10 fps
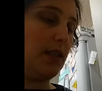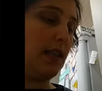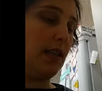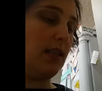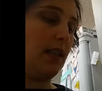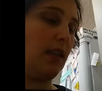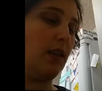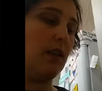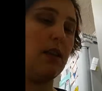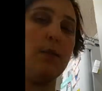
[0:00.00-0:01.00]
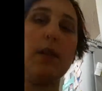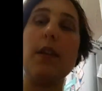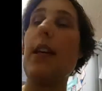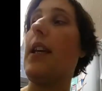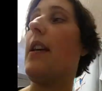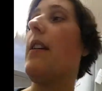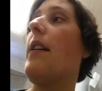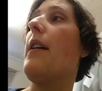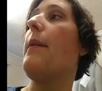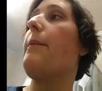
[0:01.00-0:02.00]
that together with a,
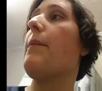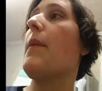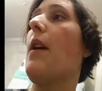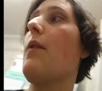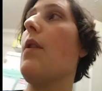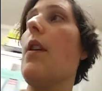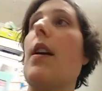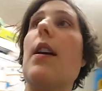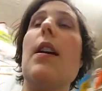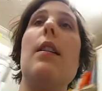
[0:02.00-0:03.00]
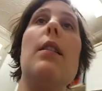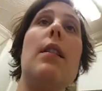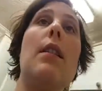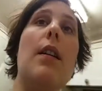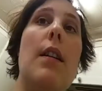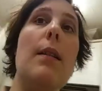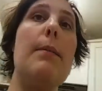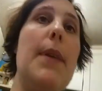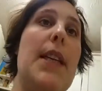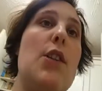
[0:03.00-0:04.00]
I've got like a little
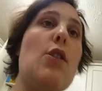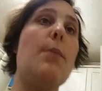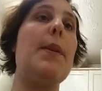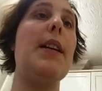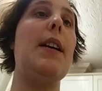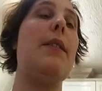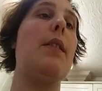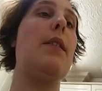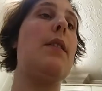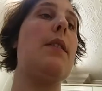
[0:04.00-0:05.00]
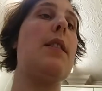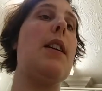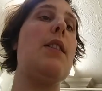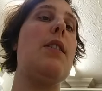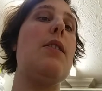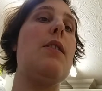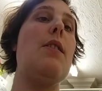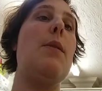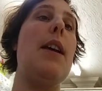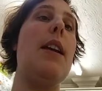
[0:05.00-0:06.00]
mini chopper now that attaches to
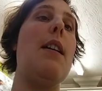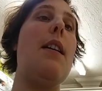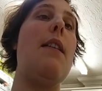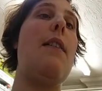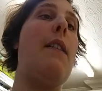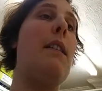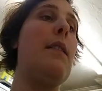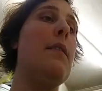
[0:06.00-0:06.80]
a,